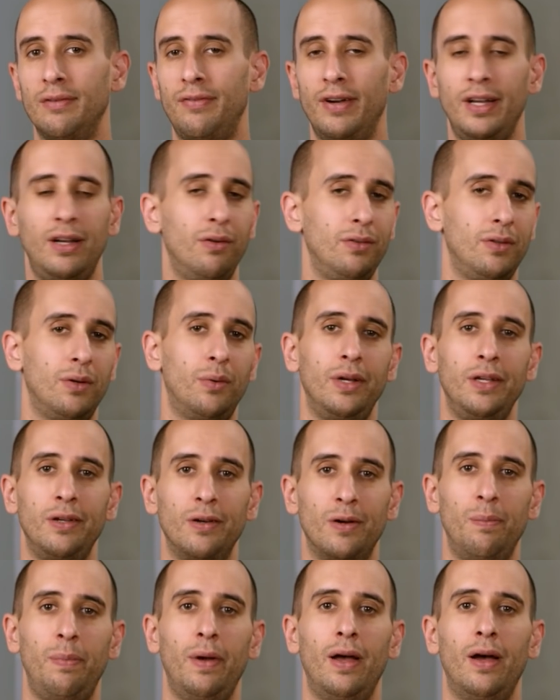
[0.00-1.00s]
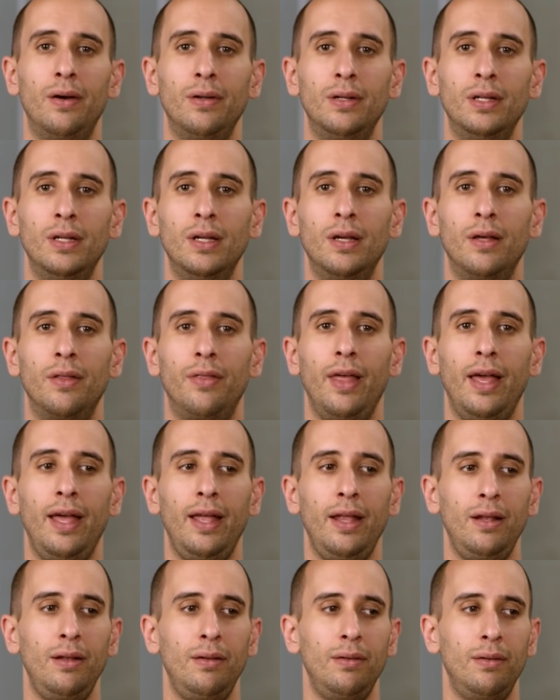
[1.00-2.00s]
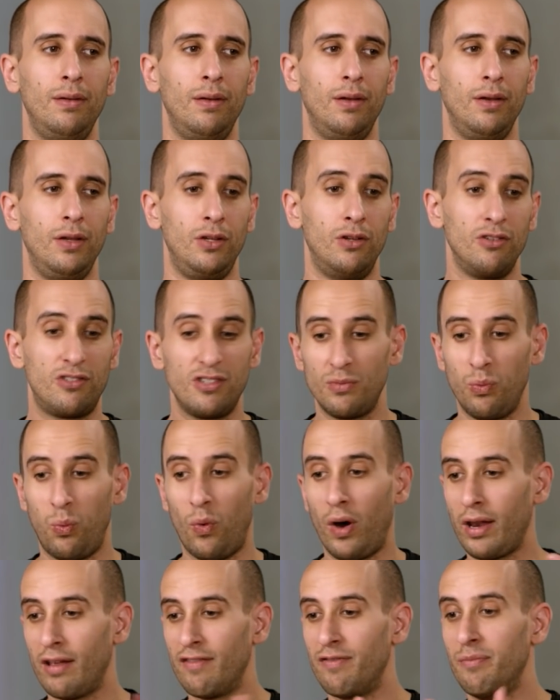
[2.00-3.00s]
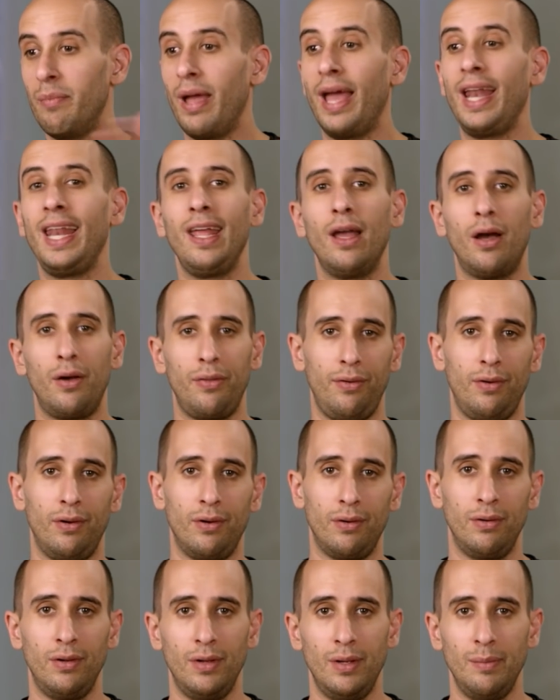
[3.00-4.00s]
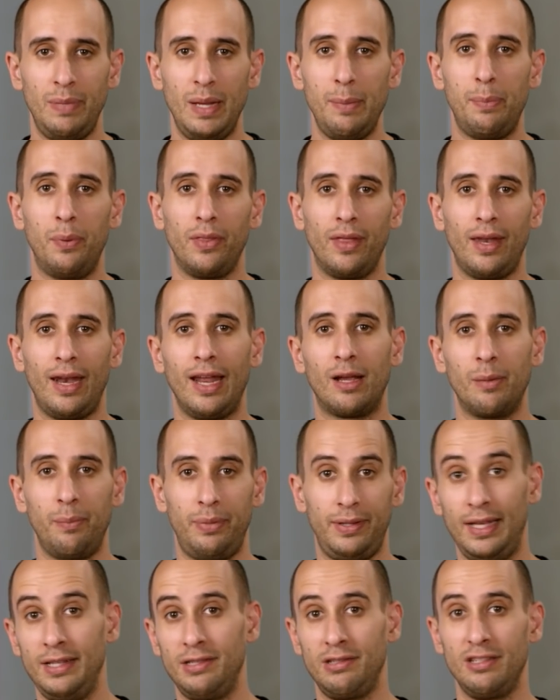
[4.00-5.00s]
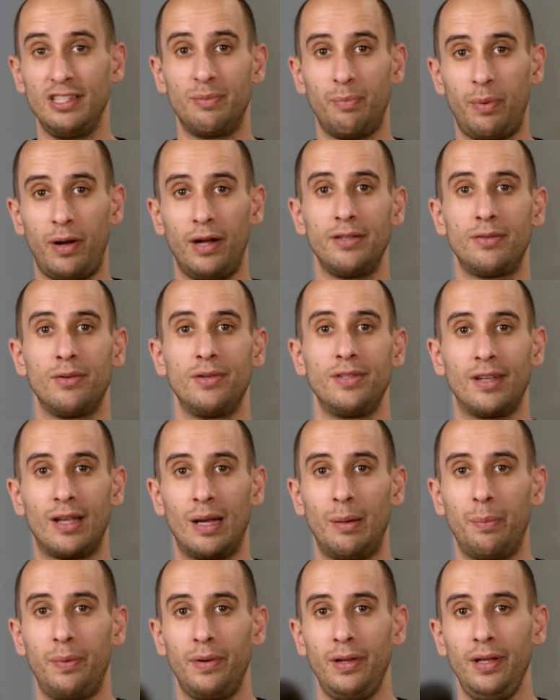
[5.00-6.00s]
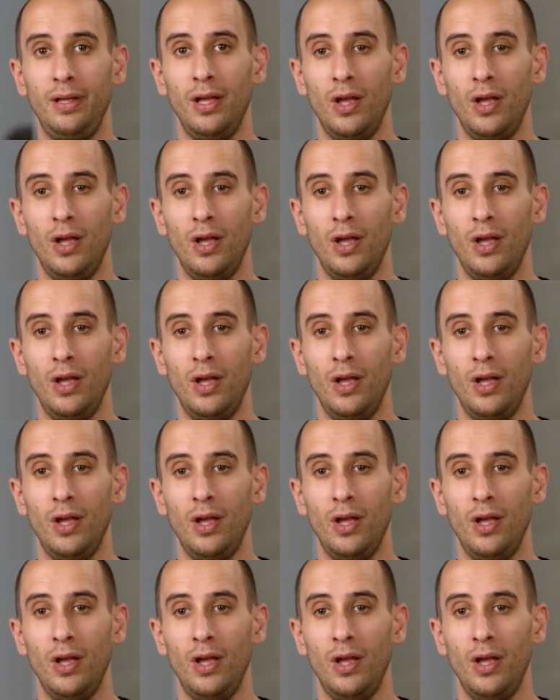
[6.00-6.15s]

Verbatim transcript: if I don't know what you're about, then you're just one of many other people that I could potentially sponsor as a company,